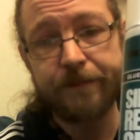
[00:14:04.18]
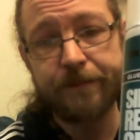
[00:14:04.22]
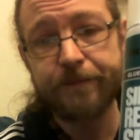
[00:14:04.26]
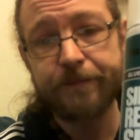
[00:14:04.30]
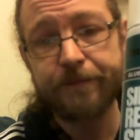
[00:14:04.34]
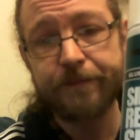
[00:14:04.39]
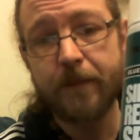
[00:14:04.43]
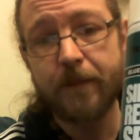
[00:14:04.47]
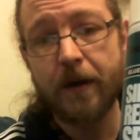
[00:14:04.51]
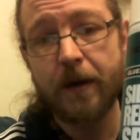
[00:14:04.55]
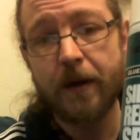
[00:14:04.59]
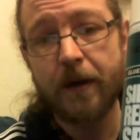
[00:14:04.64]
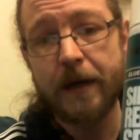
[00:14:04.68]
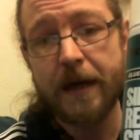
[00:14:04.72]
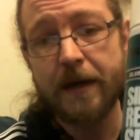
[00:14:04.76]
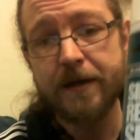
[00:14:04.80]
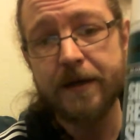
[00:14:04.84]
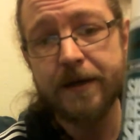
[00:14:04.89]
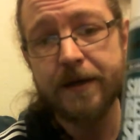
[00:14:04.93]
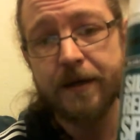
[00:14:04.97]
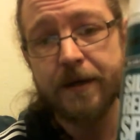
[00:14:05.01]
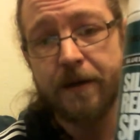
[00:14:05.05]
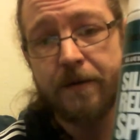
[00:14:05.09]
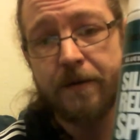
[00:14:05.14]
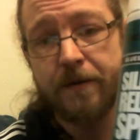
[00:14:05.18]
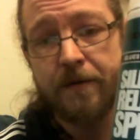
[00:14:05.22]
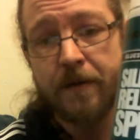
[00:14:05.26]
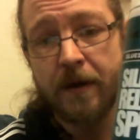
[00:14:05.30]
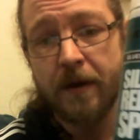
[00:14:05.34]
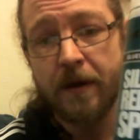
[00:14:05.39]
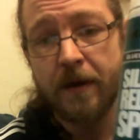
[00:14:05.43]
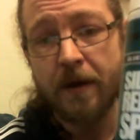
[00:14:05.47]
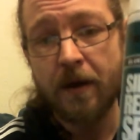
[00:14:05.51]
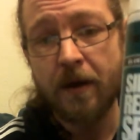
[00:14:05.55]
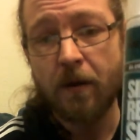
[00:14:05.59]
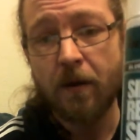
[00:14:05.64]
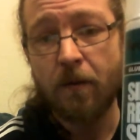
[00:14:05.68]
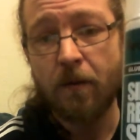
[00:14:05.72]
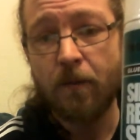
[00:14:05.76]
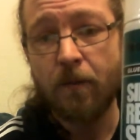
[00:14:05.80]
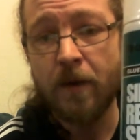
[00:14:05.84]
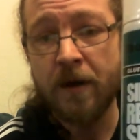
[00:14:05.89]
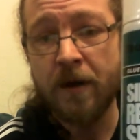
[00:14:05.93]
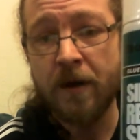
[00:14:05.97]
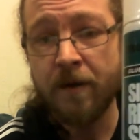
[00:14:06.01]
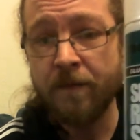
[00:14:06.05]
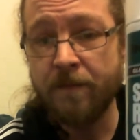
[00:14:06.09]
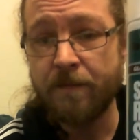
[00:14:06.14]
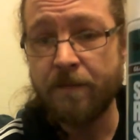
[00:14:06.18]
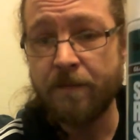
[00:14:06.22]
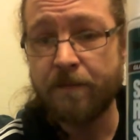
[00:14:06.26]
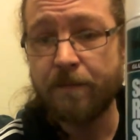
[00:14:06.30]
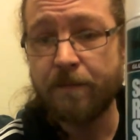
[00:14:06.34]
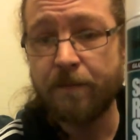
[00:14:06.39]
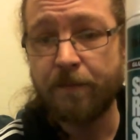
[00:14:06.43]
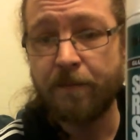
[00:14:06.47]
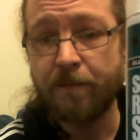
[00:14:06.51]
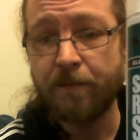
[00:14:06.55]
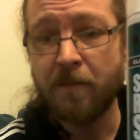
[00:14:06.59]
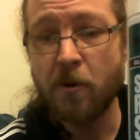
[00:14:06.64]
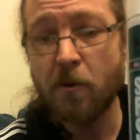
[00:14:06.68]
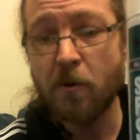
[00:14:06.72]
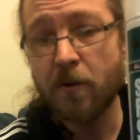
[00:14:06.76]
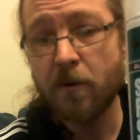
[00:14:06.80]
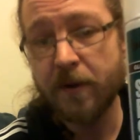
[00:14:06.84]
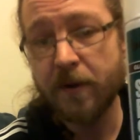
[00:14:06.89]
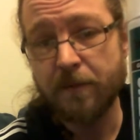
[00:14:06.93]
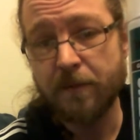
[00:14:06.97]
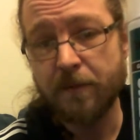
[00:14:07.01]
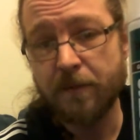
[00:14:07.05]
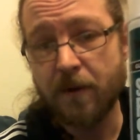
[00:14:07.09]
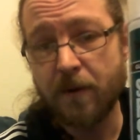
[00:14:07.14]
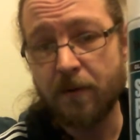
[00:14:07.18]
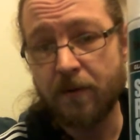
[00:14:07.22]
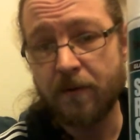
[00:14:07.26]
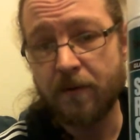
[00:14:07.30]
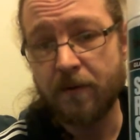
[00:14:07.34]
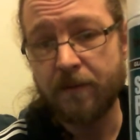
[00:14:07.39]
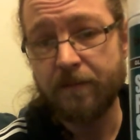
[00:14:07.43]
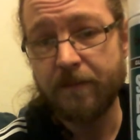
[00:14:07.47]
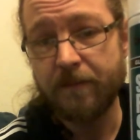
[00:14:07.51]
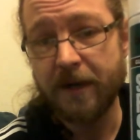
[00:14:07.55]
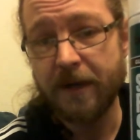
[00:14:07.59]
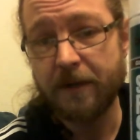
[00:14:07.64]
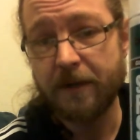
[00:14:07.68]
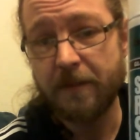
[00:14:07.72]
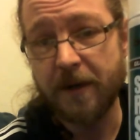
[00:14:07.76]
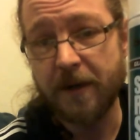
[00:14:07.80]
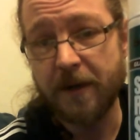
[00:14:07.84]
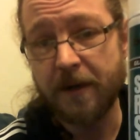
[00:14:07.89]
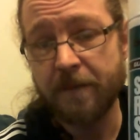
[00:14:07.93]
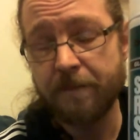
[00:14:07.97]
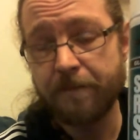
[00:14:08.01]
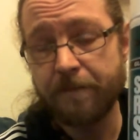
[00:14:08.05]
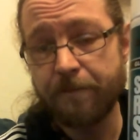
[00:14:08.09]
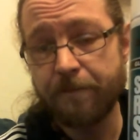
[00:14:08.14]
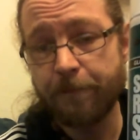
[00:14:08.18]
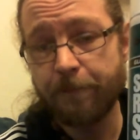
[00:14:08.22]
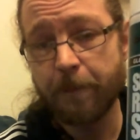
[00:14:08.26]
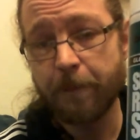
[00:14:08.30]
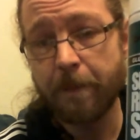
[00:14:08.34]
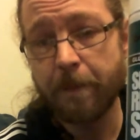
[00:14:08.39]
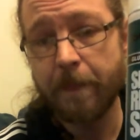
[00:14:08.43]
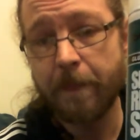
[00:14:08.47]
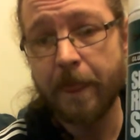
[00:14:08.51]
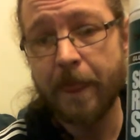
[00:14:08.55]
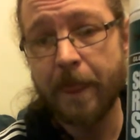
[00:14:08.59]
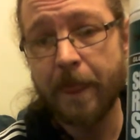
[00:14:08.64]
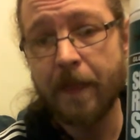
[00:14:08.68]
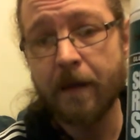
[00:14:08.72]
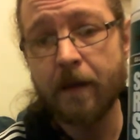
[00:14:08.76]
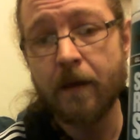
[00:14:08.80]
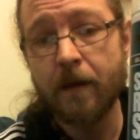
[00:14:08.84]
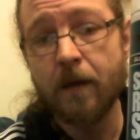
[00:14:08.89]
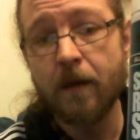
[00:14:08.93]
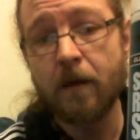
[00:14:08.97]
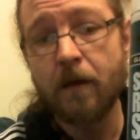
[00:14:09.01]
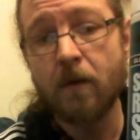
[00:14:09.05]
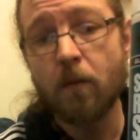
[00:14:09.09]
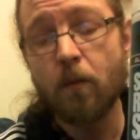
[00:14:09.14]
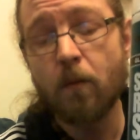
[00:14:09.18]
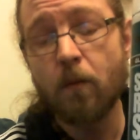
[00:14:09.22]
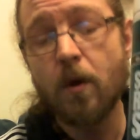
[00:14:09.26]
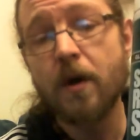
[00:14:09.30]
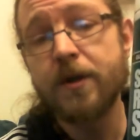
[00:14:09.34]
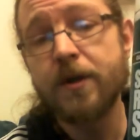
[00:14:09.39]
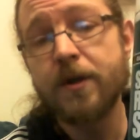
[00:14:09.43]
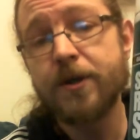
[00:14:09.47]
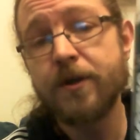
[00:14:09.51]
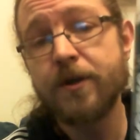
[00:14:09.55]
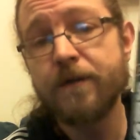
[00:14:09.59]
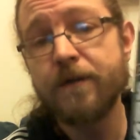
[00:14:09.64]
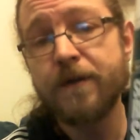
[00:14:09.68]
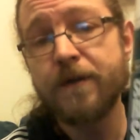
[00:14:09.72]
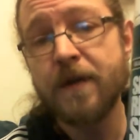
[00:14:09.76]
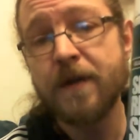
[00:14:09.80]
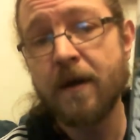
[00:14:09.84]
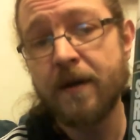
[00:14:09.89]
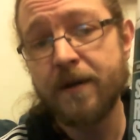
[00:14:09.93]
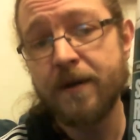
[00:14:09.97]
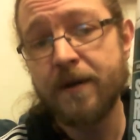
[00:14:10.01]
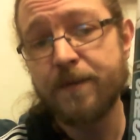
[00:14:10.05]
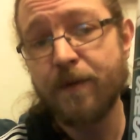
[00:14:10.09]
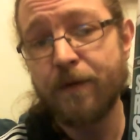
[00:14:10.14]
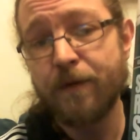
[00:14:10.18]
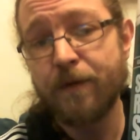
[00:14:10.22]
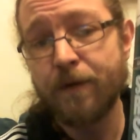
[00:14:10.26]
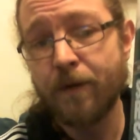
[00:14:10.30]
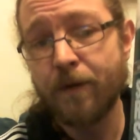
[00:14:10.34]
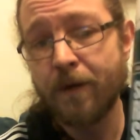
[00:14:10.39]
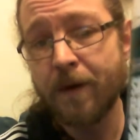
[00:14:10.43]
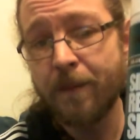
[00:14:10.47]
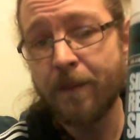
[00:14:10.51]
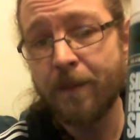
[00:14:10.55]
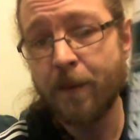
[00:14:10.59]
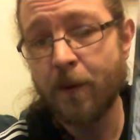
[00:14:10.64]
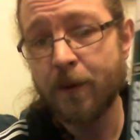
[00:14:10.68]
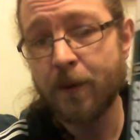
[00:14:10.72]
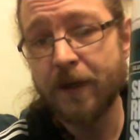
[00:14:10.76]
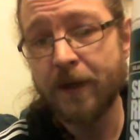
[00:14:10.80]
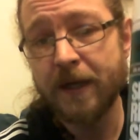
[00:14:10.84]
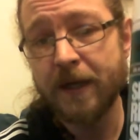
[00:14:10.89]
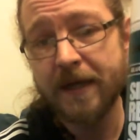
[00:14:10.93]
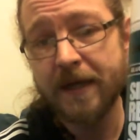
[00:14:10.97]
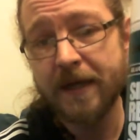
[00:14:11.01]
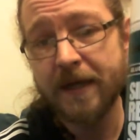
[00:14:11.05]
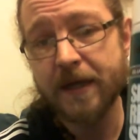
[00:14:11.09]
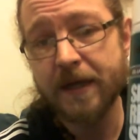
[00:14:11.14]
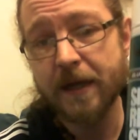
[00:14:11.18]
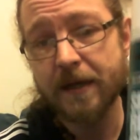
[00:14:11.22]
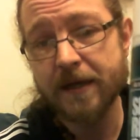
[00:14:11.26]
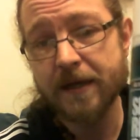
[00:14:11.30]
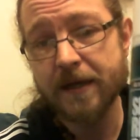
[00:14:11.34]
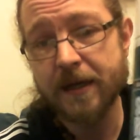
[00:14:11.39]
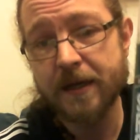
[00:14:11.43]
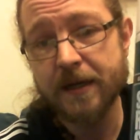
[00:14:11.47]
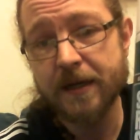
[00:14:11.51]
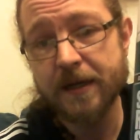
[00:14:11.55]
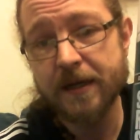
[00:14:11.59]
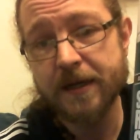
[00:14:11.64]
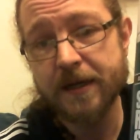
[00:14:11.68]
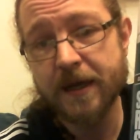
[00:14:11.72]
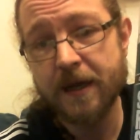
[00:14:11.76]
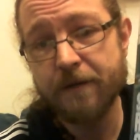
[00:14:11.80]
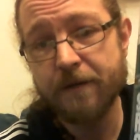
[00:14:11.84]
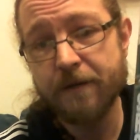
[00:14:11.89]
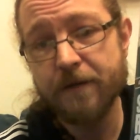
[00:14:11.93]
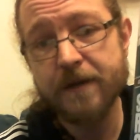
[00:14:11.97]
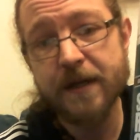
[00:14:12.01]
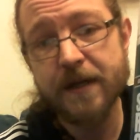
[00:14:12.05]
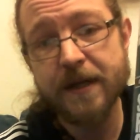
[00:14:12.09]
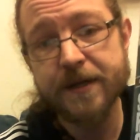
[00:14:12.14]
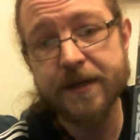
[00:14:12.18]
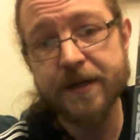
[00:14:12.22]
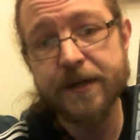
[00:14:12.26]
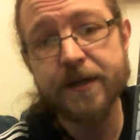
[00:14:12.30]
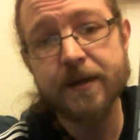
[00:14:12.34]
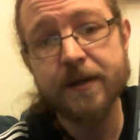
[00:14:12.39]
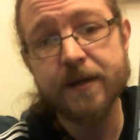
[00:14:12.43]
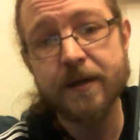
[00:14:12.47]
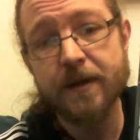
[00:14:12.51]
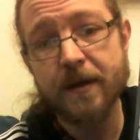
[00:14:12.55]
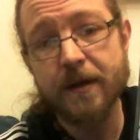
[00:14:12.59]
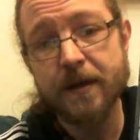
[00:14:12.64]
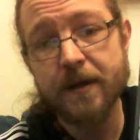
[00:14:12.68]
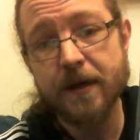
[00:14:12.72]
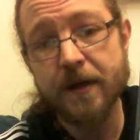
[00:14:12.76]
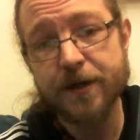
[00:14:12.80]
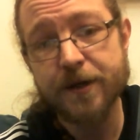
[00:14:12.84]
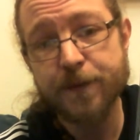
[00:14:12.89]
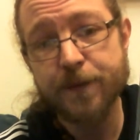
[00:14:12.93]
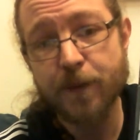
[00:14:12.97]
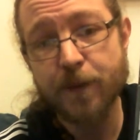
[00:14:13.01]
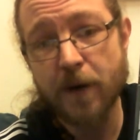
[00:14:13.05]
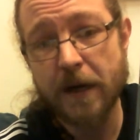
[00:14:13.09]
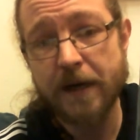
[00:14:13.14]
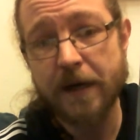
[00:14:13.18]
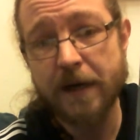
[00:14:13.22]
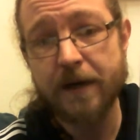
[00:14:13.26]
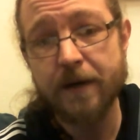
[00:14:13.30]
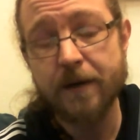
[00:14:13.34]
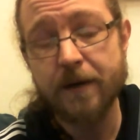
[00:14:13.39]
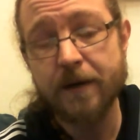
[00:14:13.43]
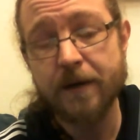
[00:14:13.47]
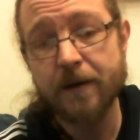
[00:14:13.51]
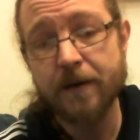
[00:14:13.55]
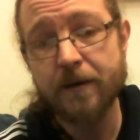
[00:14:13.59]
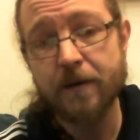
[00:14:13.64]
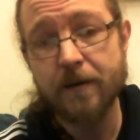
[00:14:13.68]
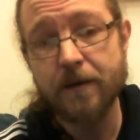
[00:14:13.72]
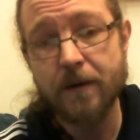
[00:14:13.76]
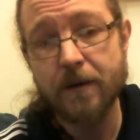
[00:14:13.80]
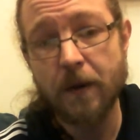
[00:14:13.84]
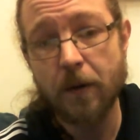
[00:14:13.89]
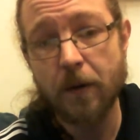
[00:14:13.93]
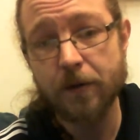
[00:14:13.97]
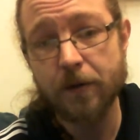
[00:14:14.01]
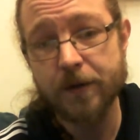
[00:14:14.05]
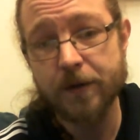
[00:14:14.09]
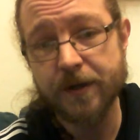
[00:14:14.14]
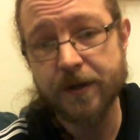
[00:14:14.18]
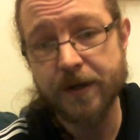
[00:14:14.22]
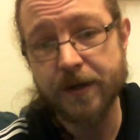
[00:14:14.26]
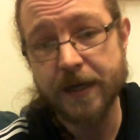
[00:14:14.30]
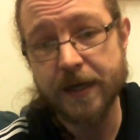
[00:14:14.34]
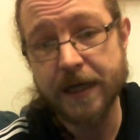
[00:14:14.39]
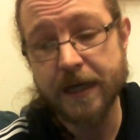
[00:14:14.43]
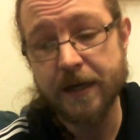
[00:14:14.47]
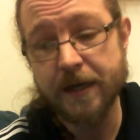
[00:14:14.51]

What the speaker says: Okay, so when I'm pouring the mold in a minute, what I should have done is, before I poured the latex in, is given this a spray onto the